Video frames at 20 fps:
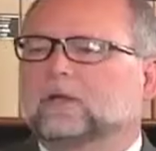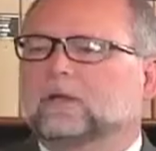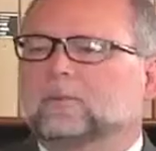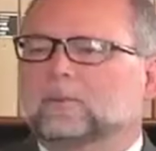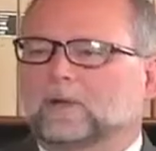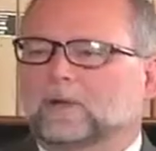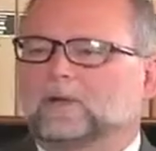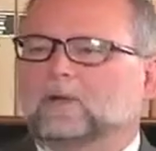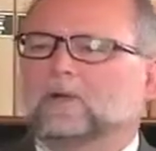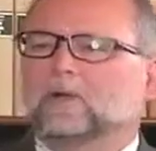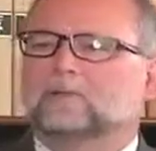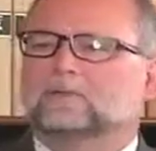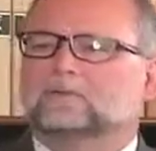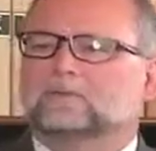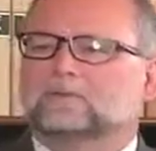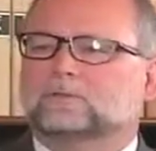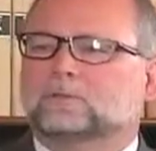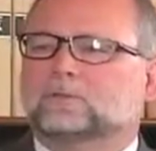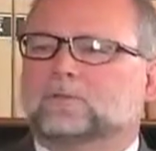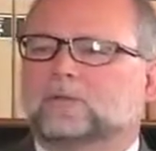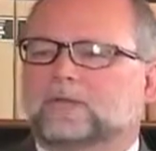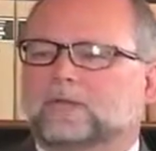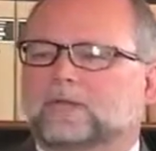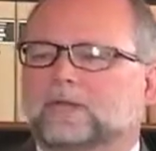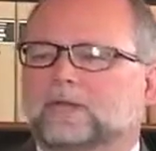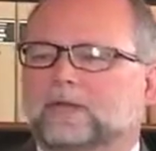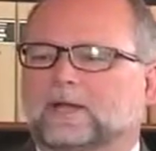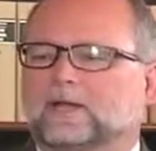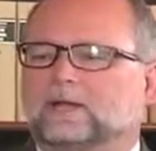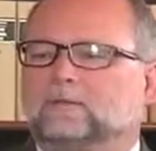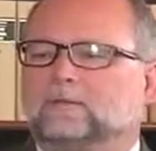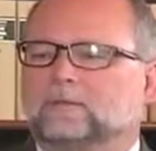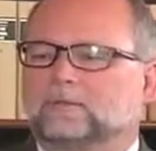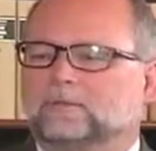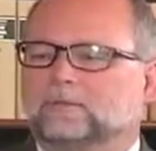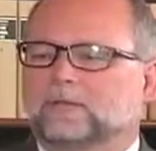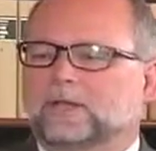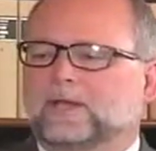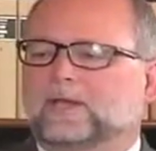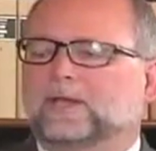my caucus is looking at, how do we
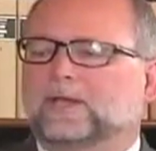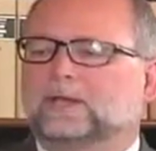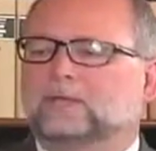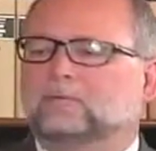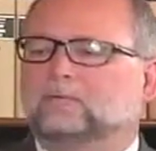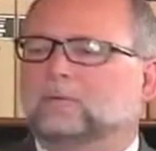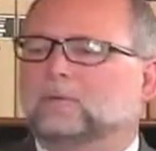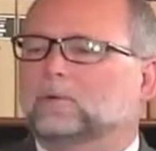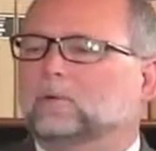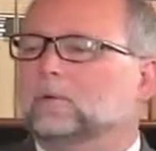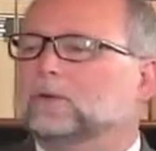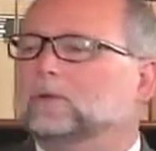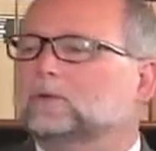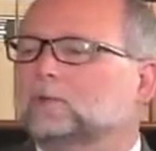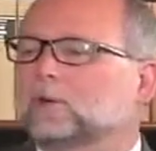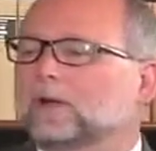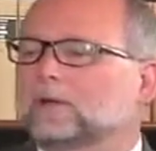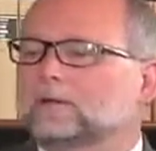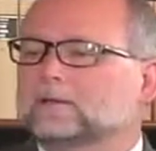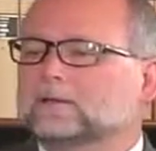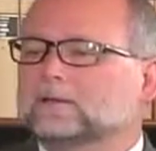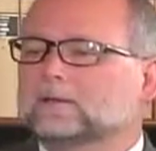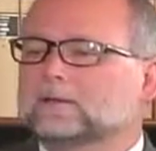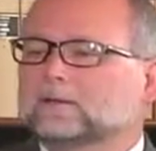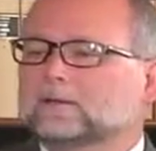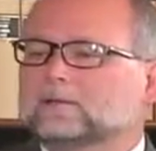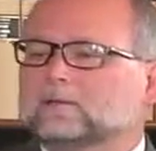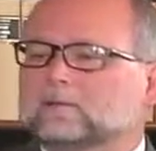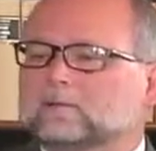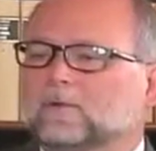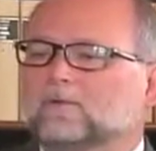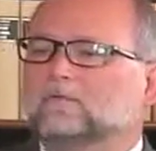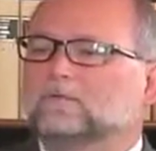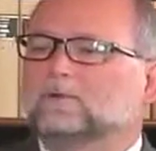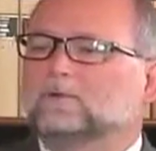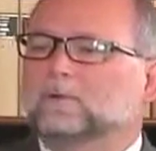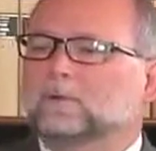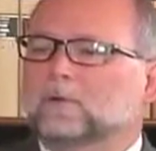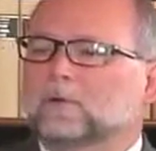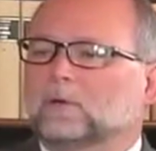do that? How do we redirect the
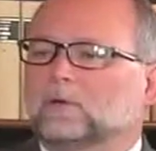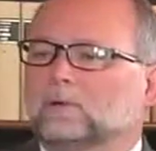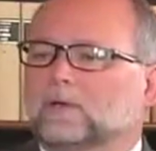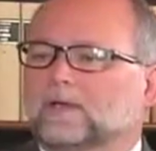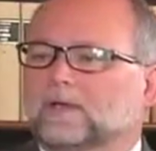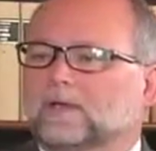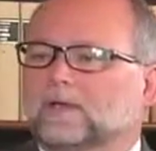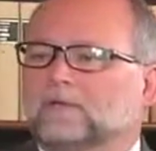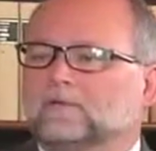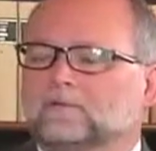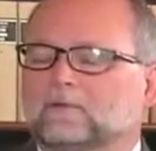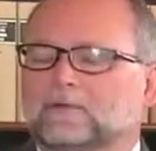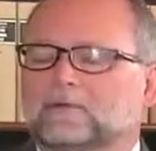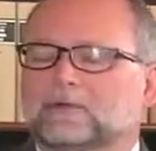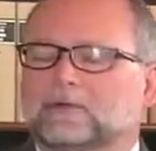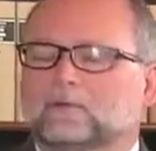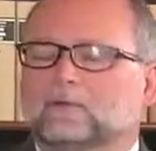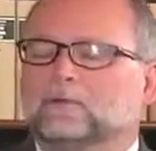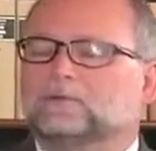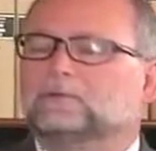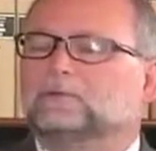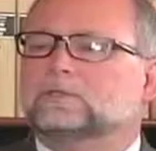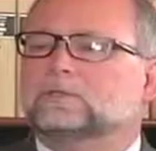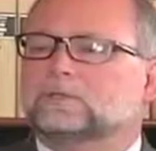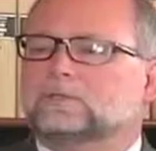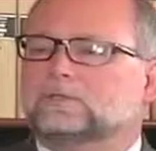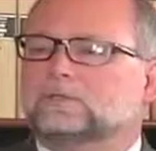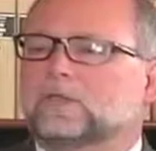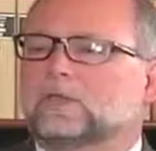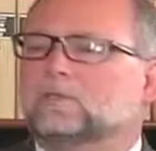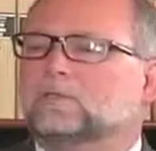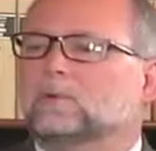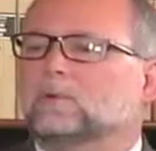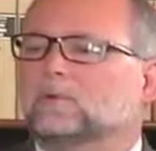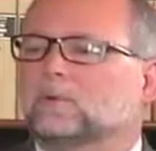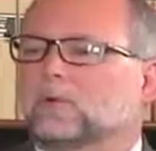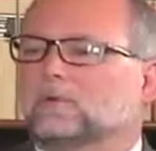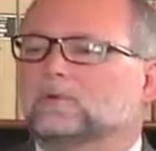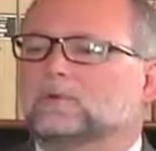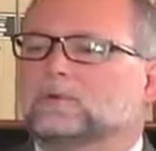revenue we already have? And what's a sustainable
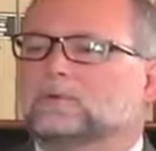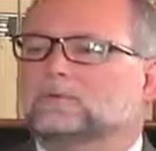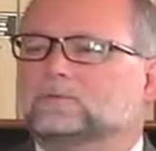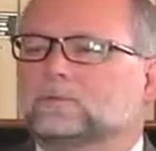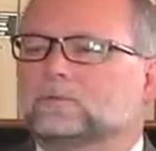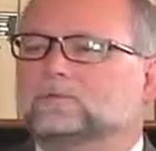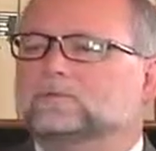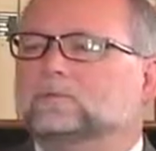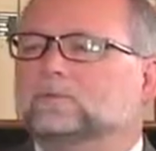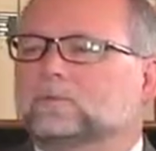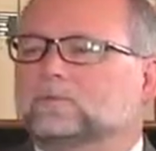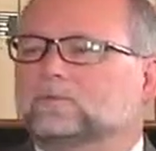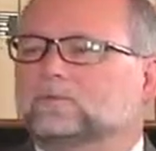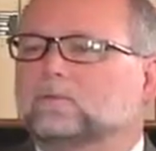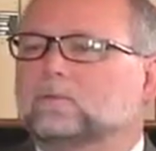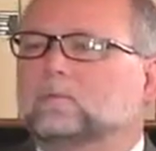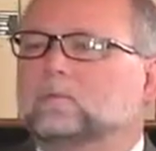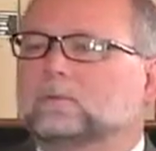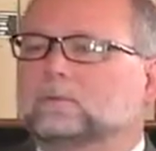revenue source going forward?